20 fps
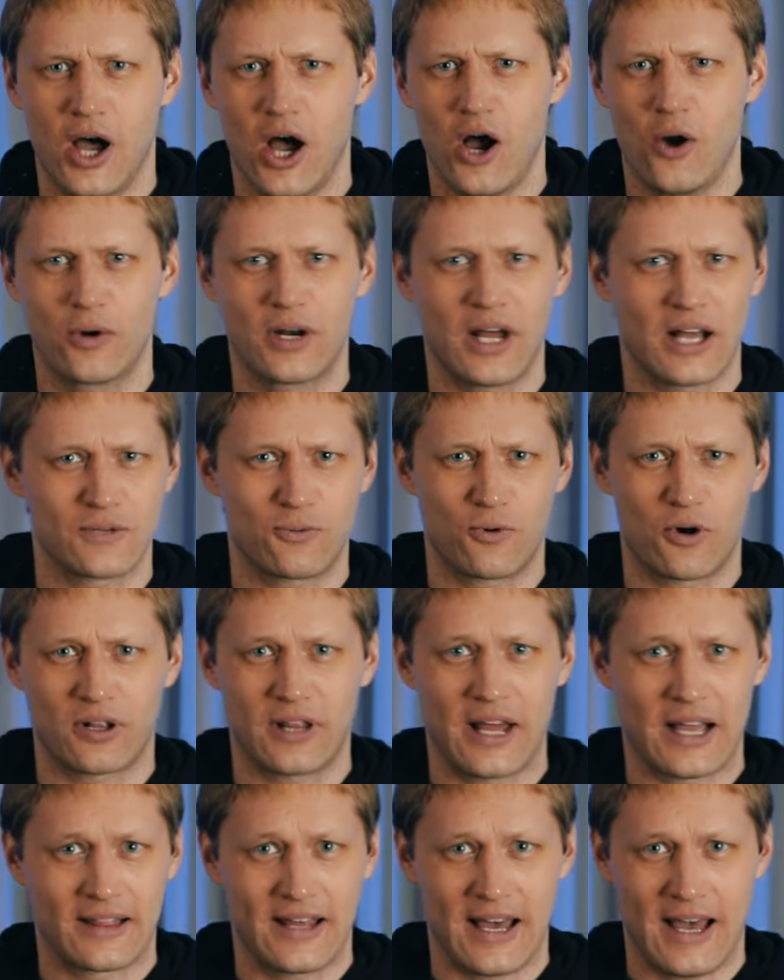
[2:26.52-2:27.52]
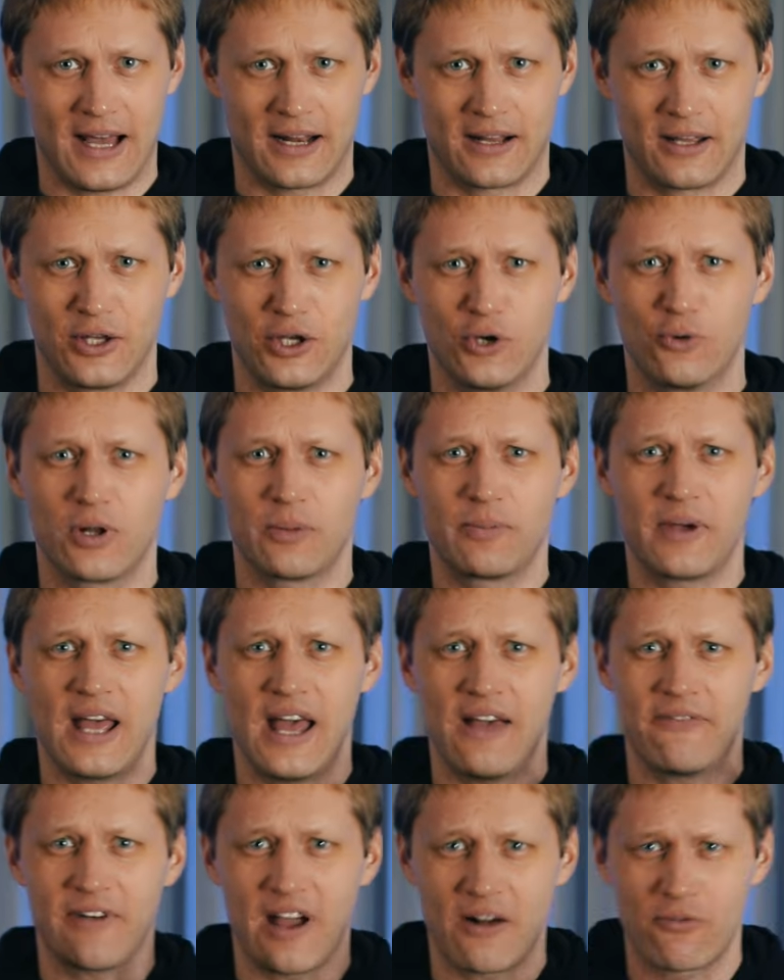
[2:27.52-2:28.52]
No, it doesn't work like that. You will
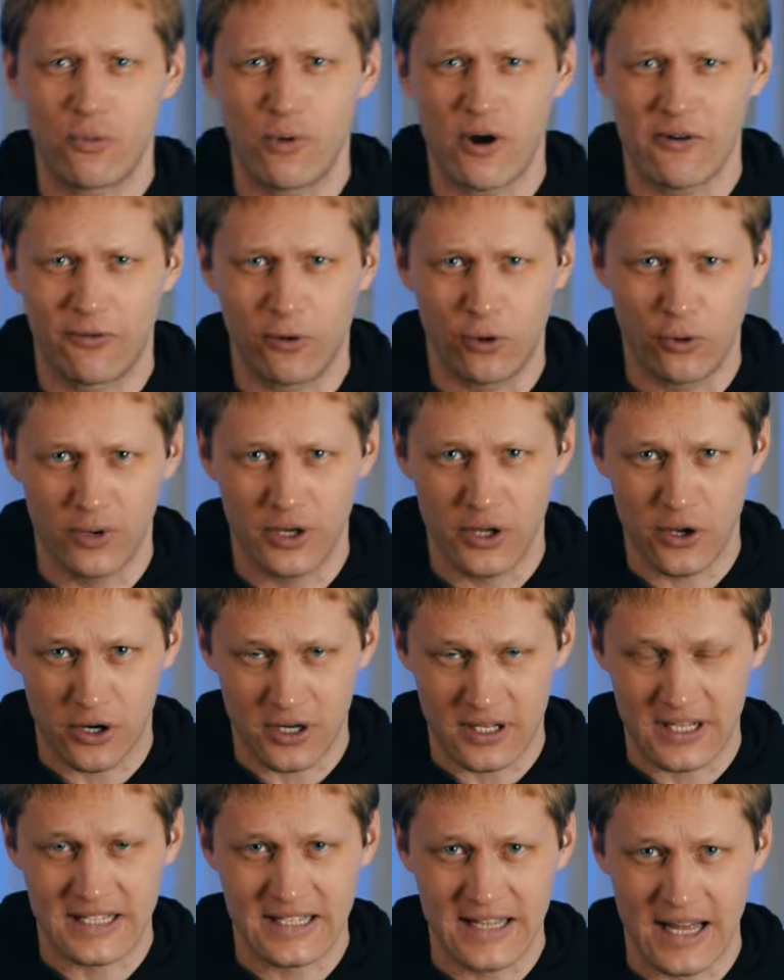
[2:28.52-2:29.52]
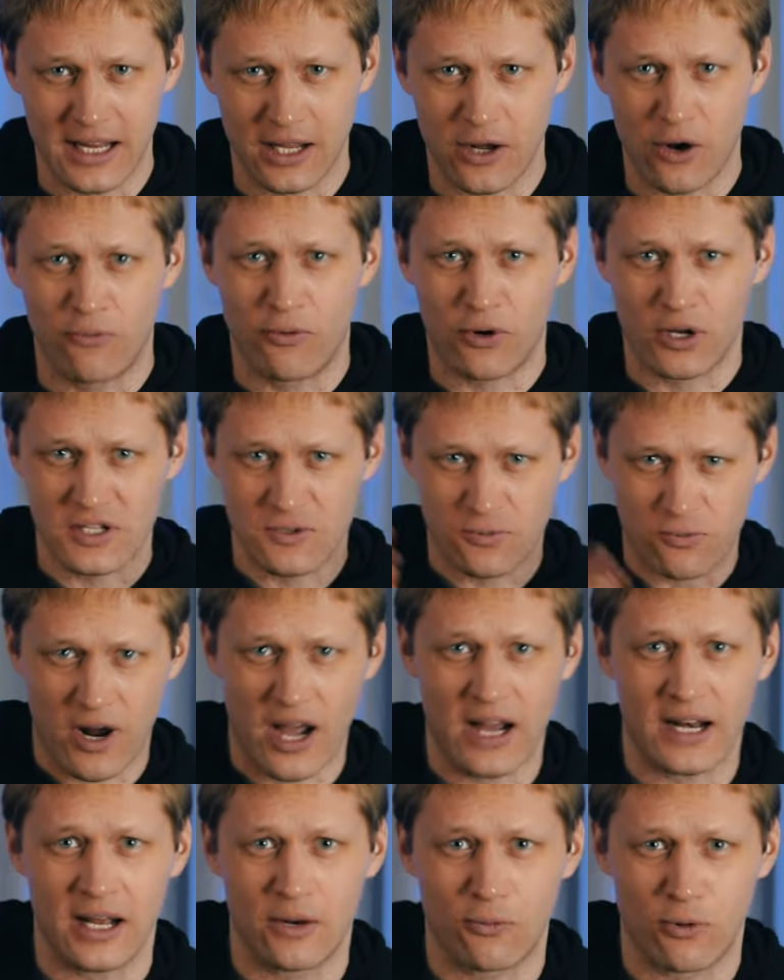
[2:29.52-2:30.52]
behave everywhere following your understanding of what is
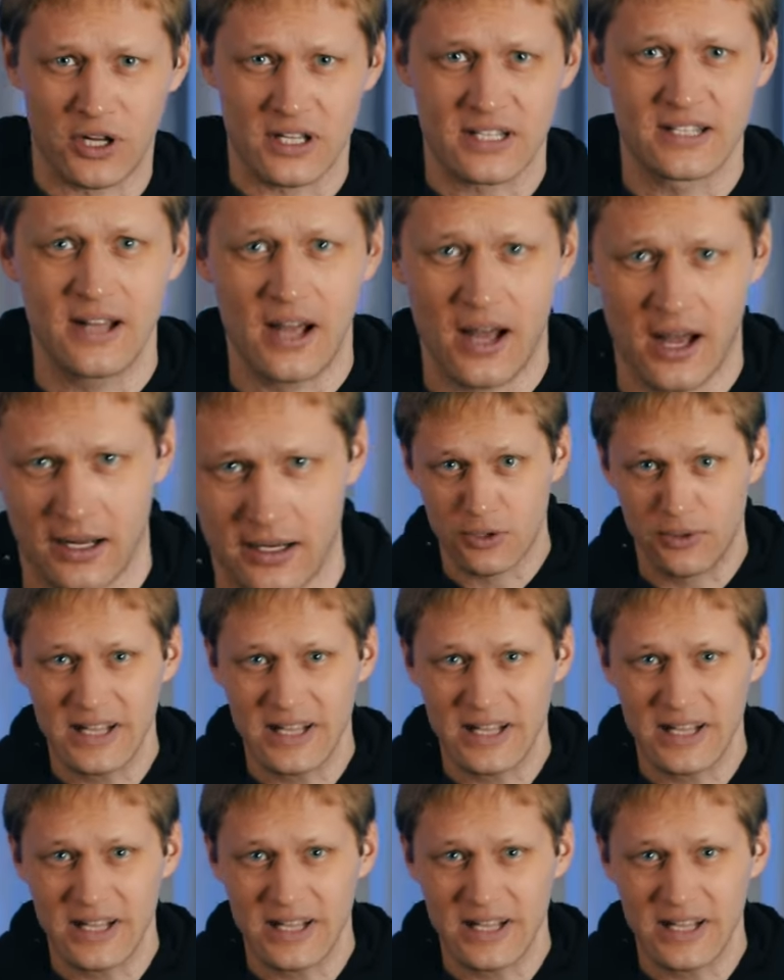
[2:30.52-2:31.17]
right and what is not.